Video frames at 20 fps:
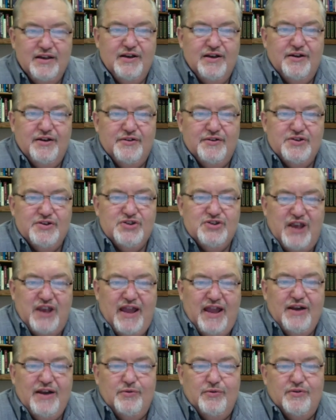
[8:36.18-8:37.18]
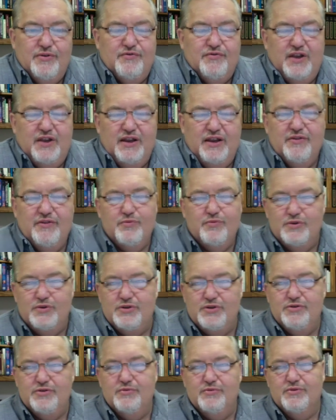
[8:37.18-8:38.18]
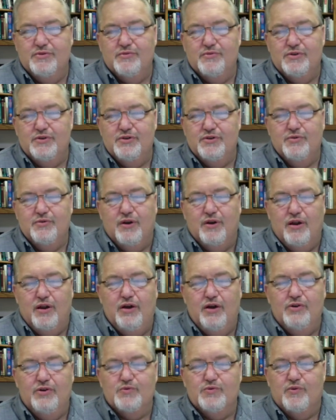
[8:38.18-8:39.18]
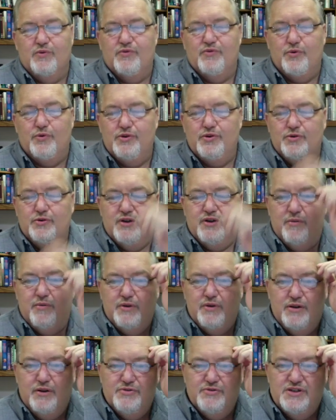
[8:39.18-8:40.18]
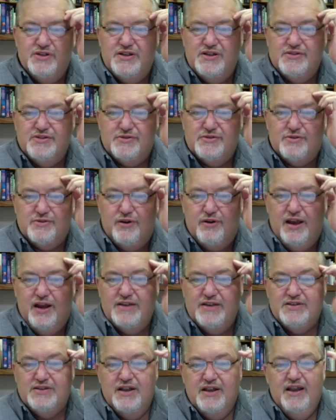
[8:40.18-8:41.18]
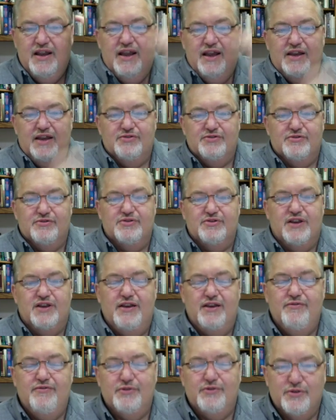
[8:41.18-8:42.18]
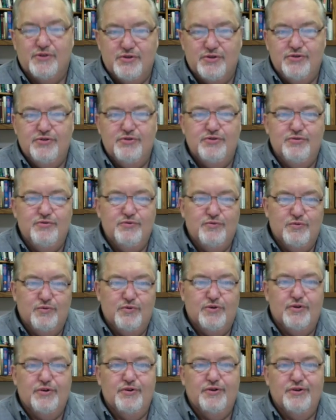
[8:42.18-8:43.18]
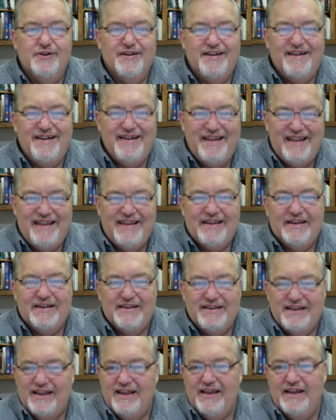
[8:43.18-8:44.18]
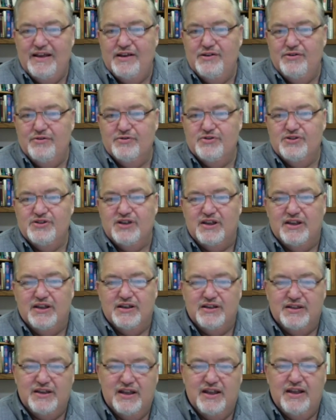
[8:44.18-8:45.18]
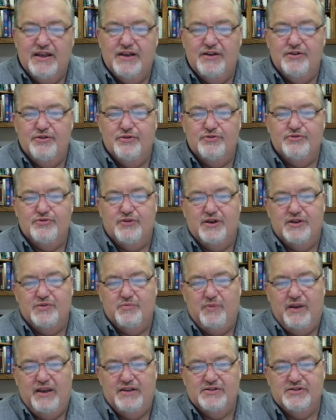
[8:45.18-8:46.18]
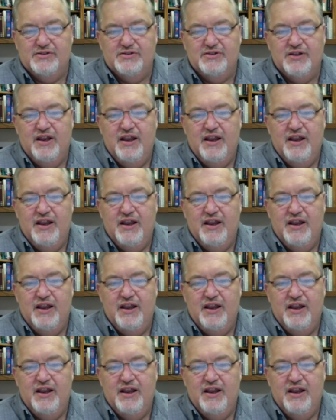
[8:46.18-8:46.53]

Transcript: of the shadow of death when you were lost before you come to know Jesus Christ as your Savior. You were dead in your sin, dead in your trespasses.